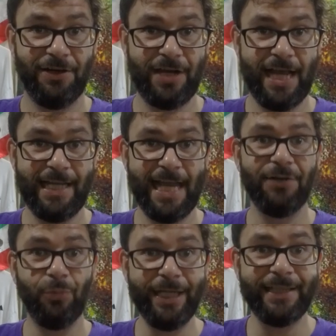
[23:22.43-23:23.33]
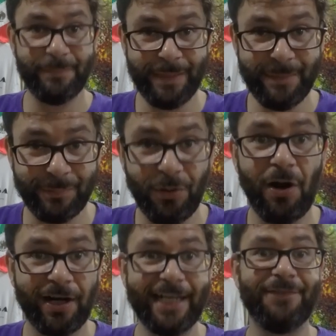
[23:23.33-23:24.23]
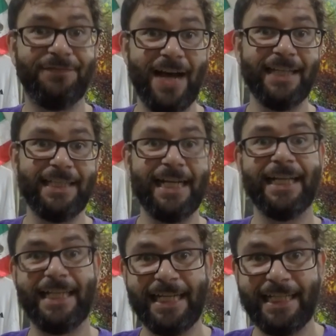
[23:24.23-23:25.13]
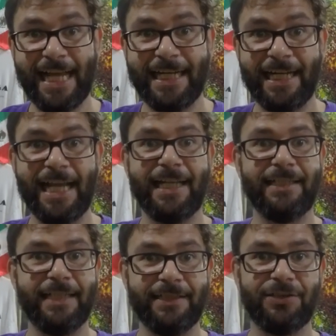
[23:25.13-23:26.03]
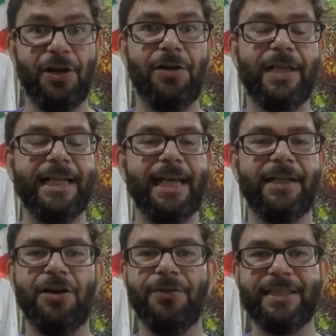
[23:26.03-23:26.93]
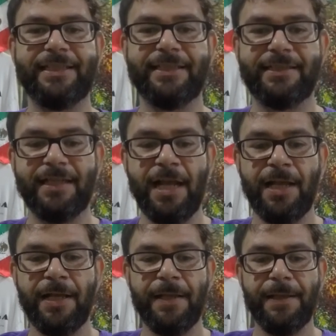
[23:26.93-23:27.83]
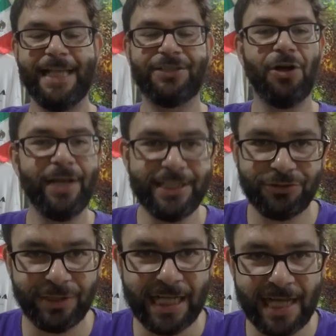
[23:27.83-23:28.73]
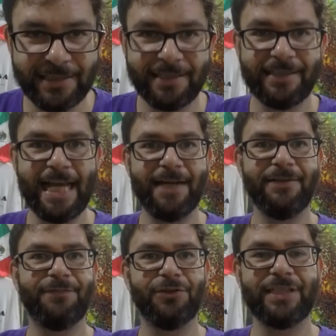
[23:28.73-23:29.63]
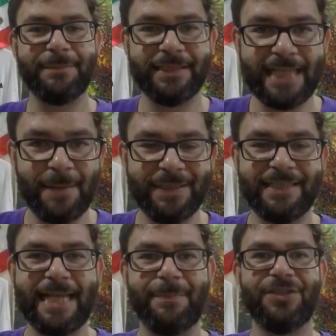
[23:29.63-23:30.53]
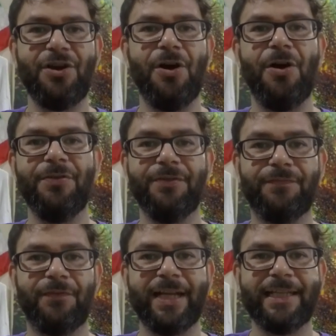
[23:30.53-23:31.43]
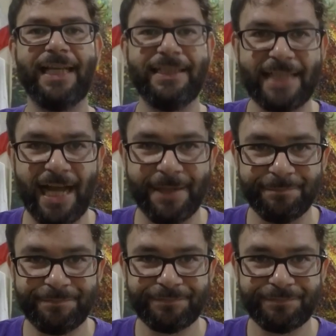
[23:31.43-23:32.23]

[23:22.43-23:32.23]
Okay? And we the people are going to find it and going to get it and it's all again, all this is it's all history, guys. This is not the first time this happens. This happens all the freaking time.